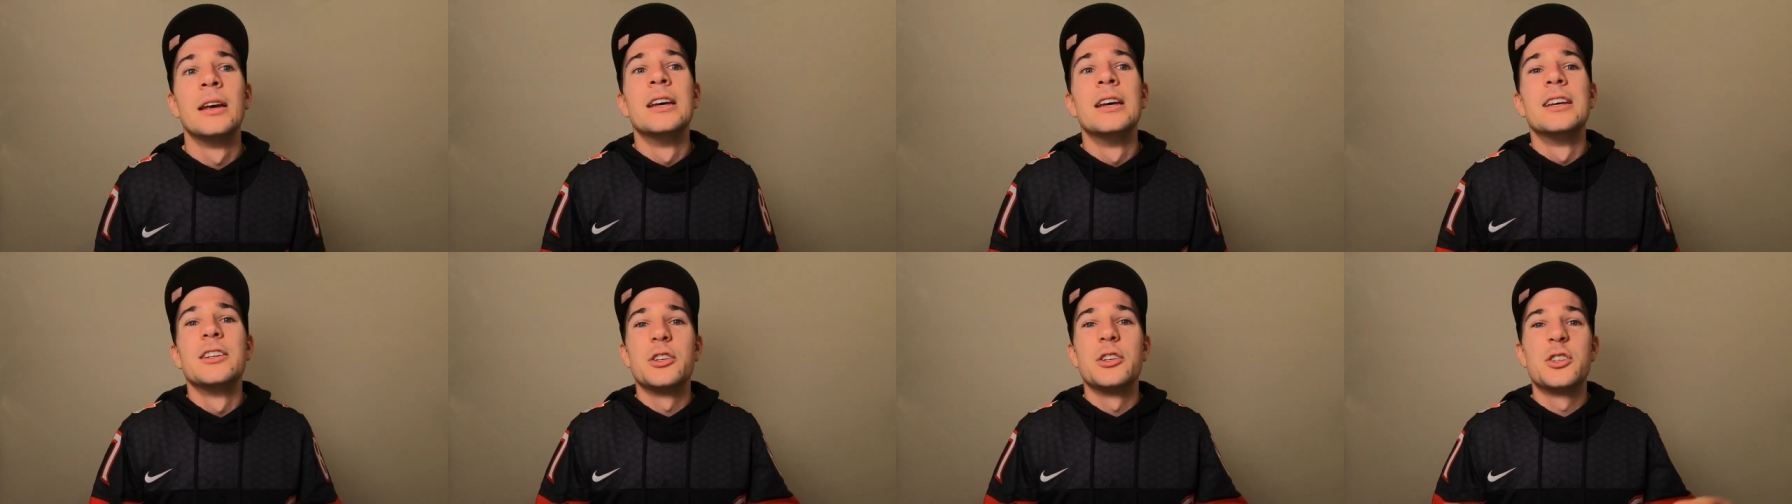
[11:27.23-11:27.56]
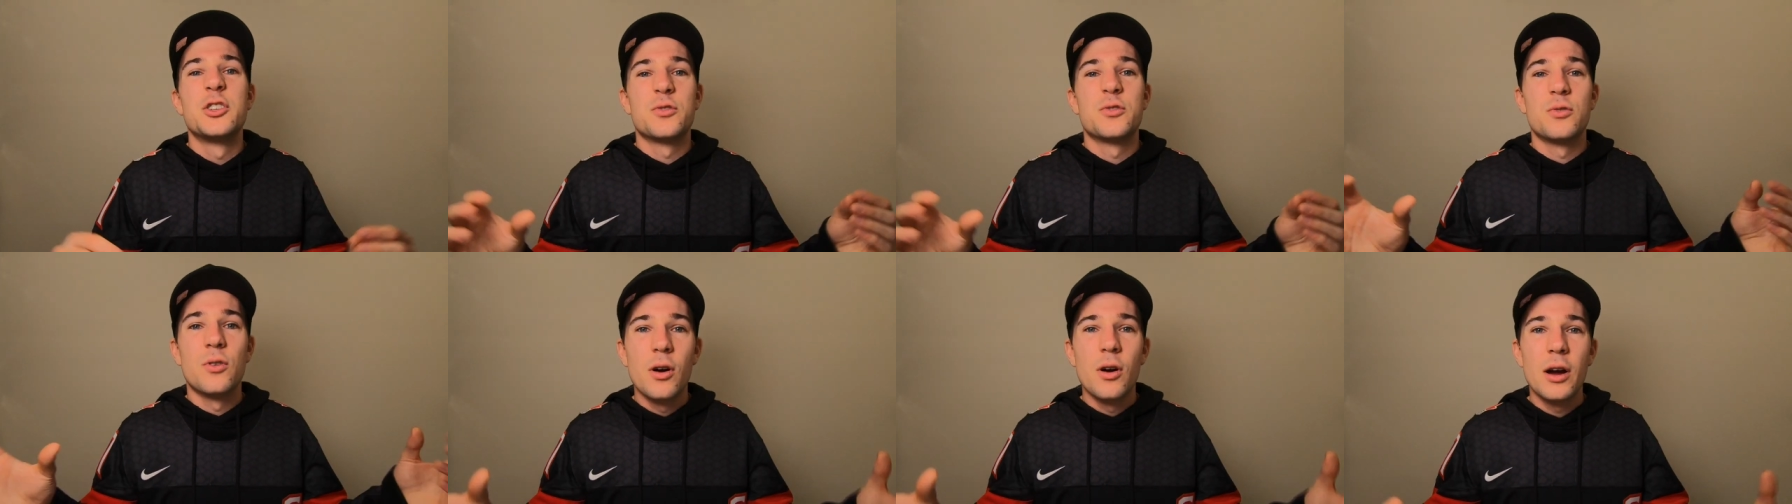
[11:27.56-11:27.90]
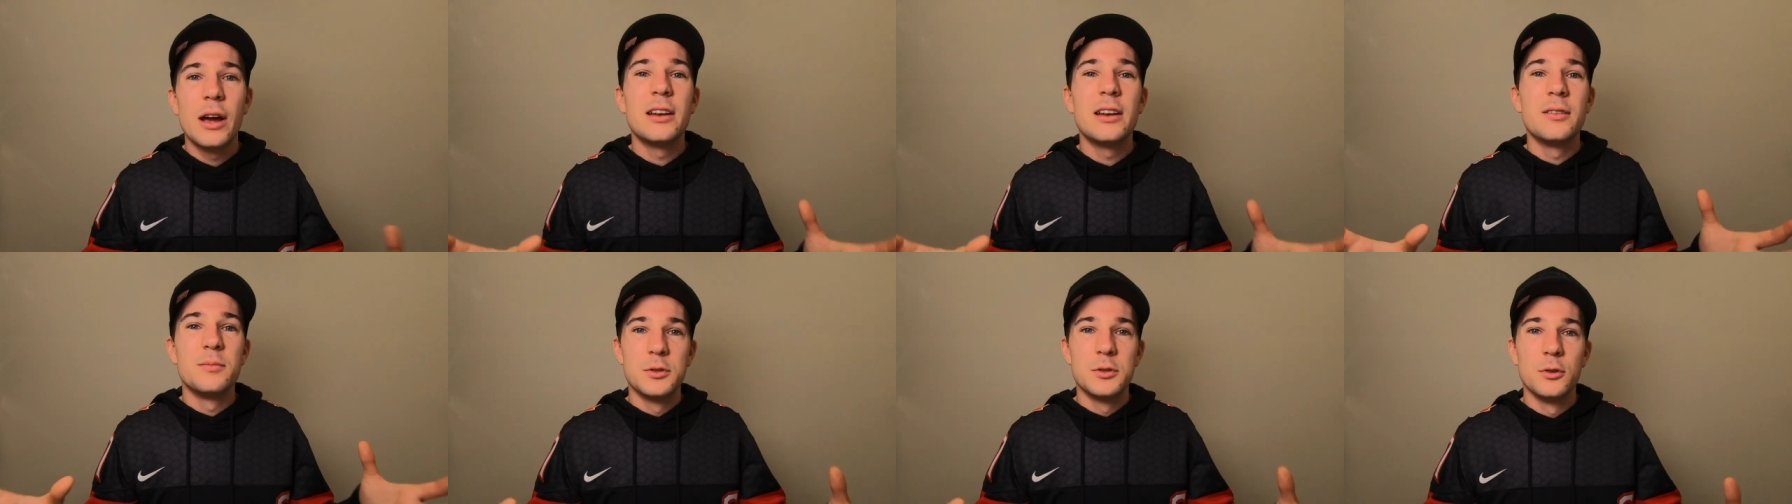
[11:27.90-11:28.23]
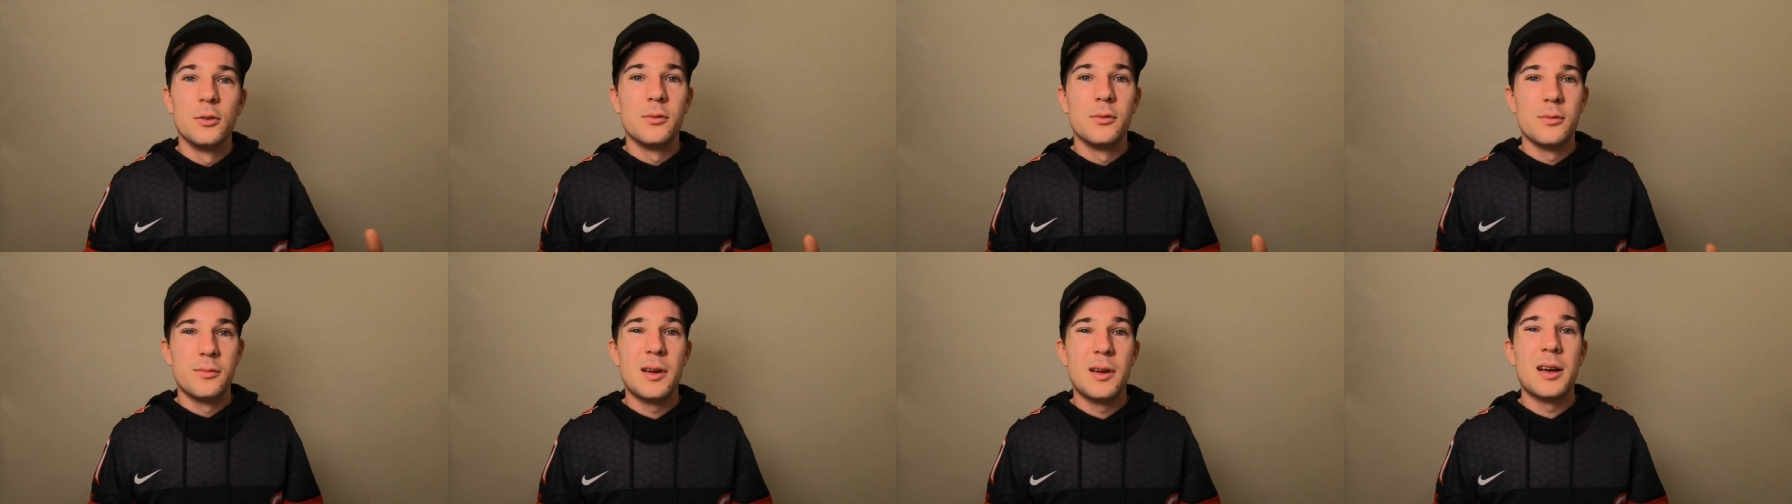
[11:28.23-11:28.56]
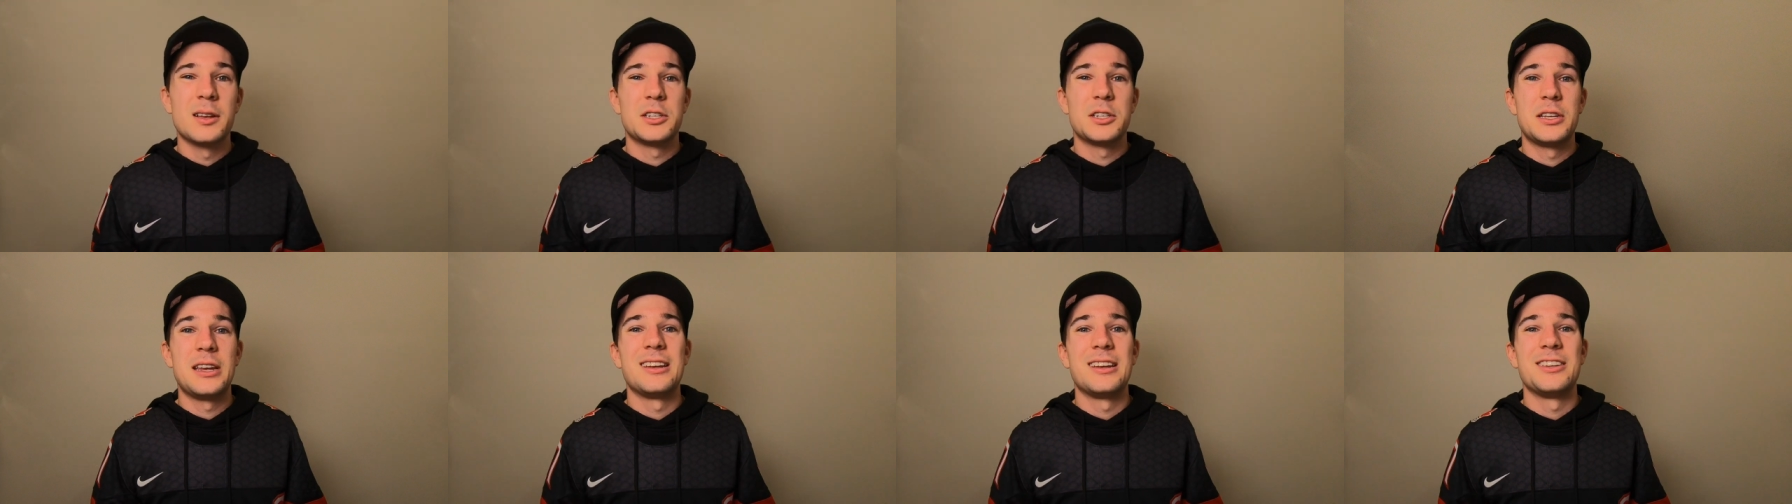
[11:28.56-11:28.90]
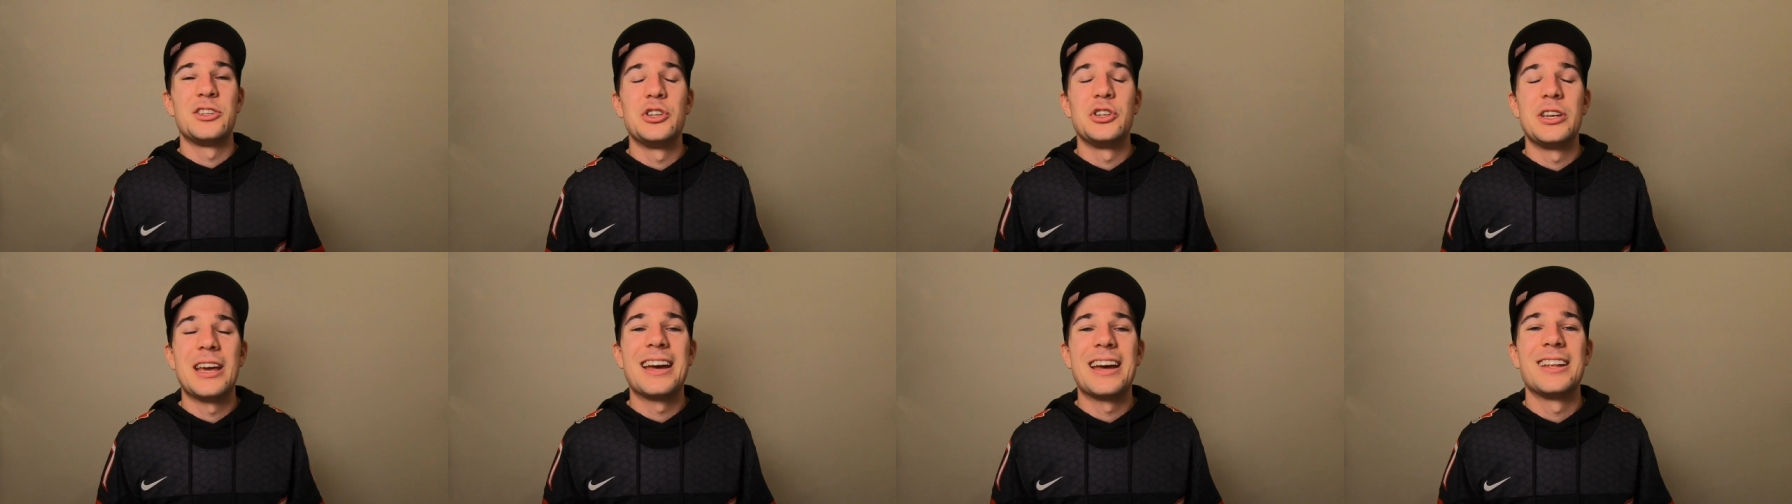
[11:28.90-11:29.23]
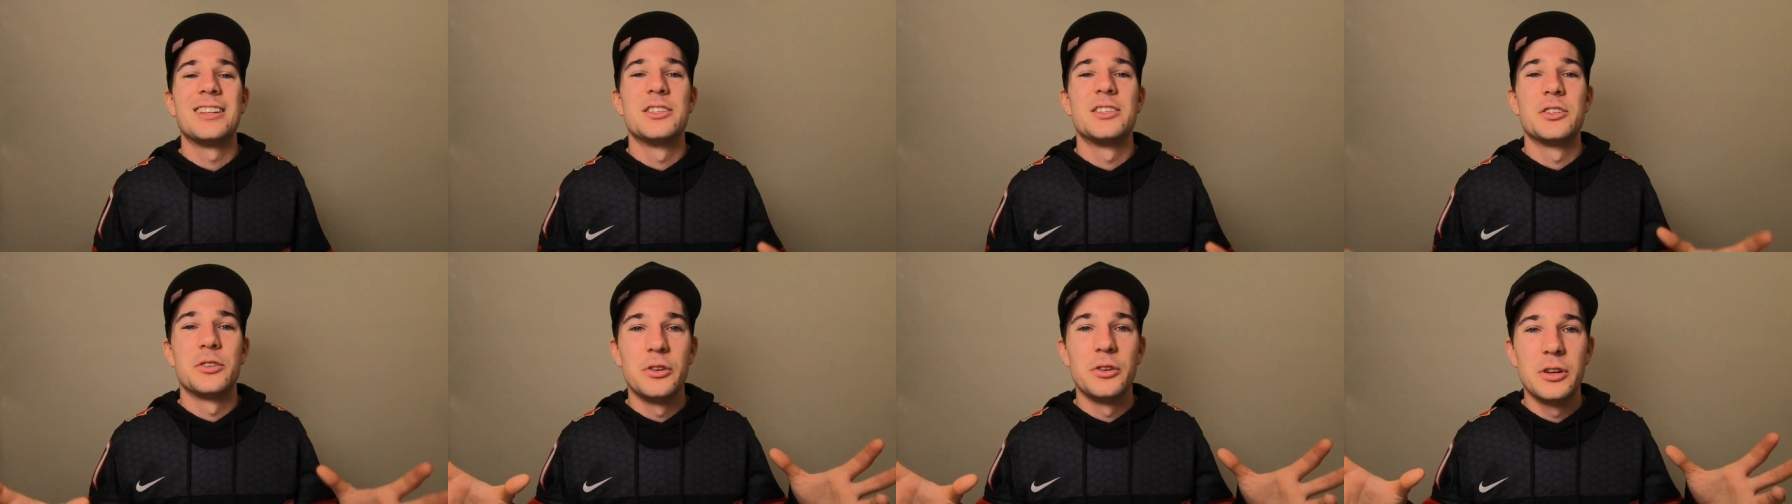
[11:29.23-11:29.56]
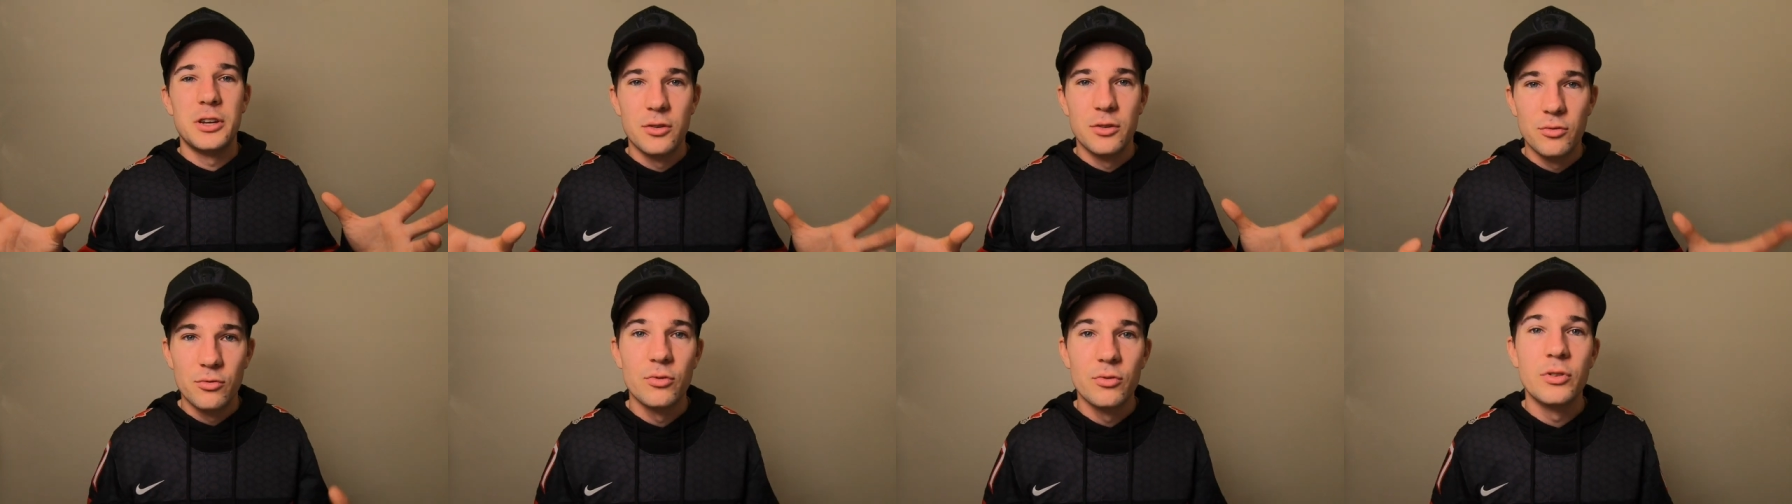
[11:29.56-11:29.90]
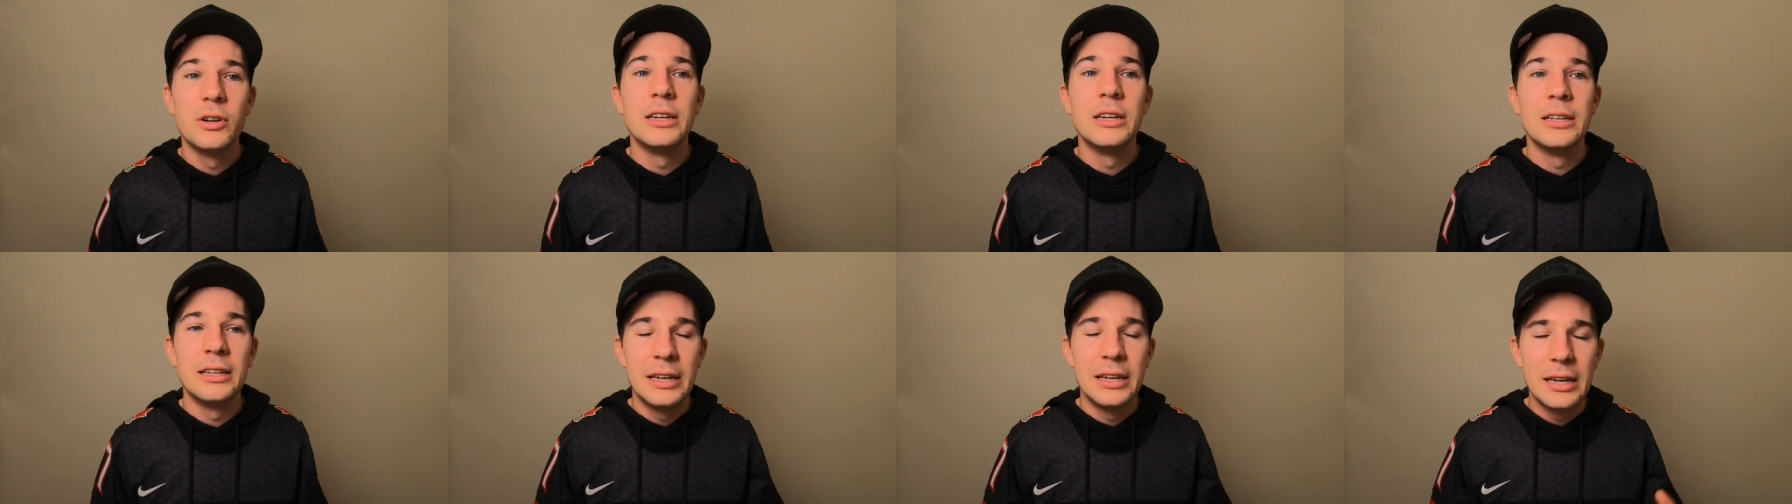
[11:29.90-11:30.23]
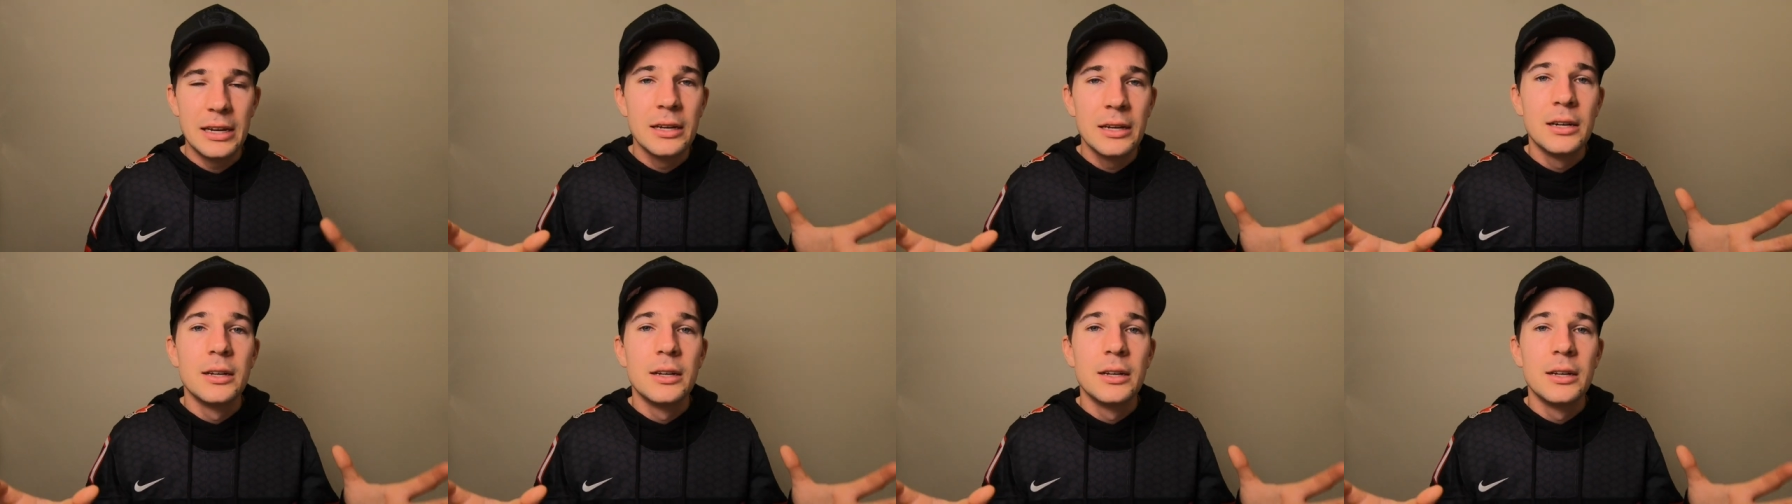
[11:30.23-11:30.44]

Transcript: to try and absorb as much sound as you can, so you can really